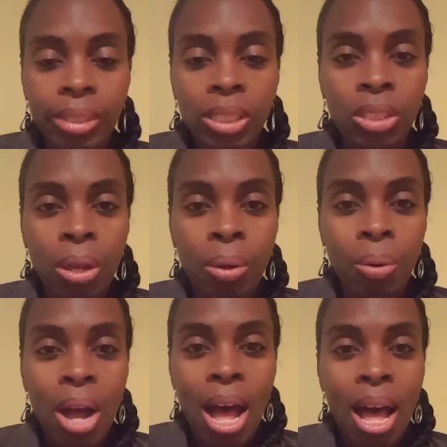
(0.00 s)

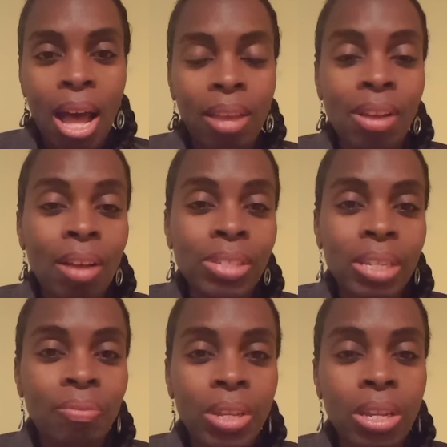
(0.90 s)
So I've
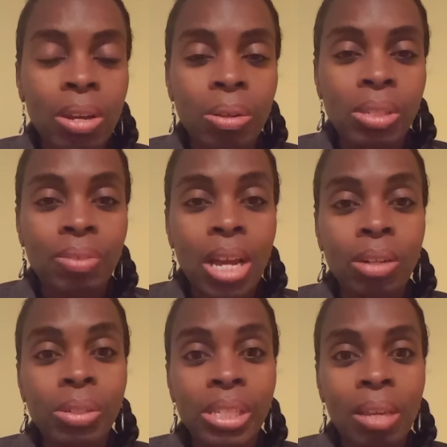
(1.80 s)
seen videos of
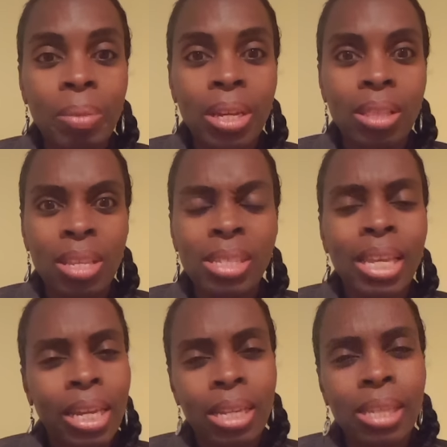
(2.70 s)
Dr. Sebi. He's
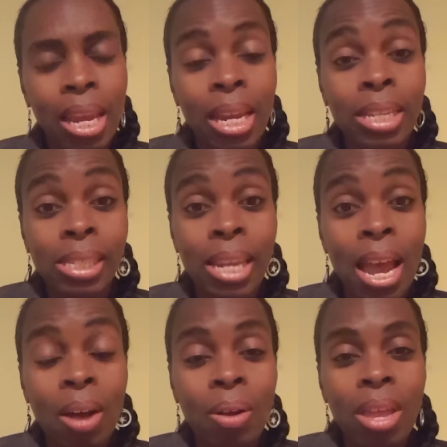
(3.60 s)
like in his 80s
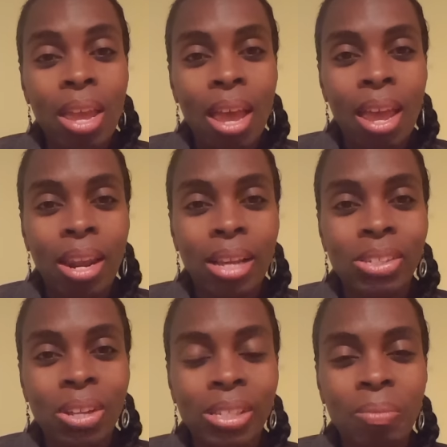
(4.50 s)
now. And I
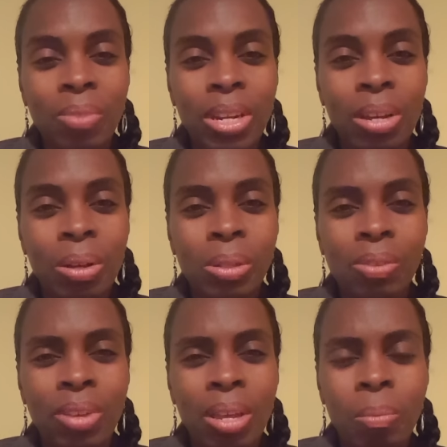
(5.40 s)
saw some videos
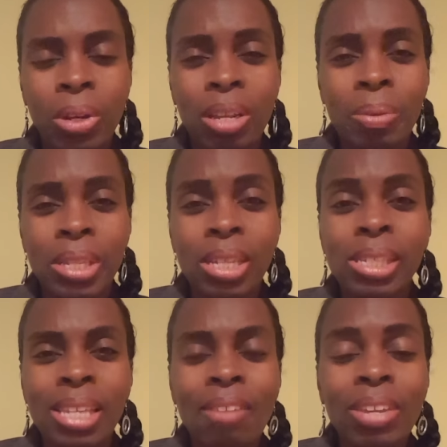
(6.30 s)
of him when he was in his
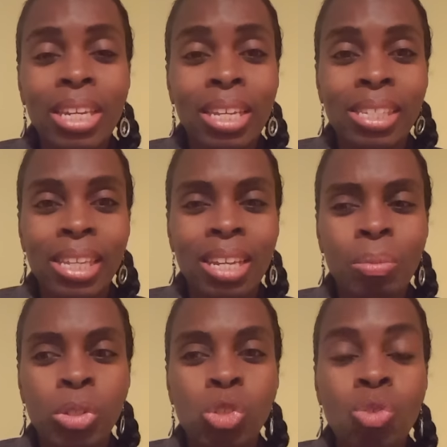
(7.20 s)
70s and he
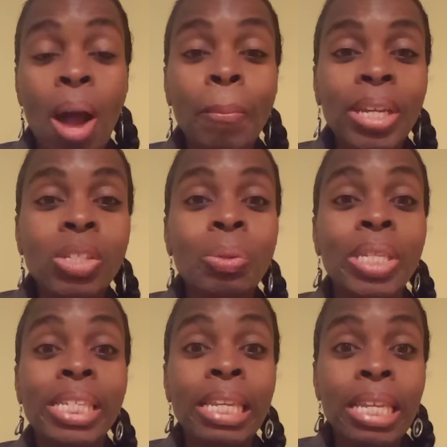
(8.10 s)
was dropping to
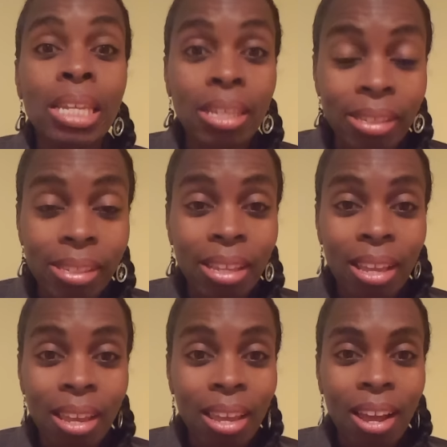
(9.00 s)
his knees
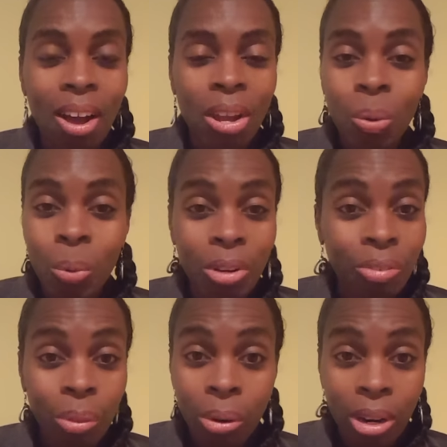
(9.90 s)
on a wood
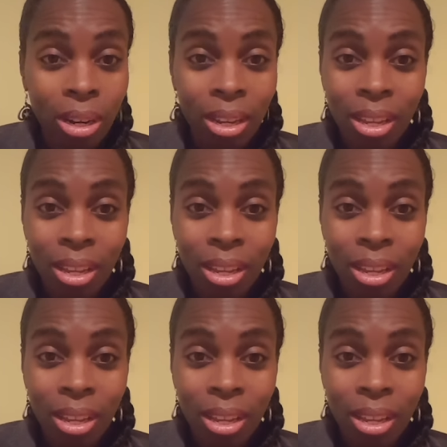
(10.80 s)
floor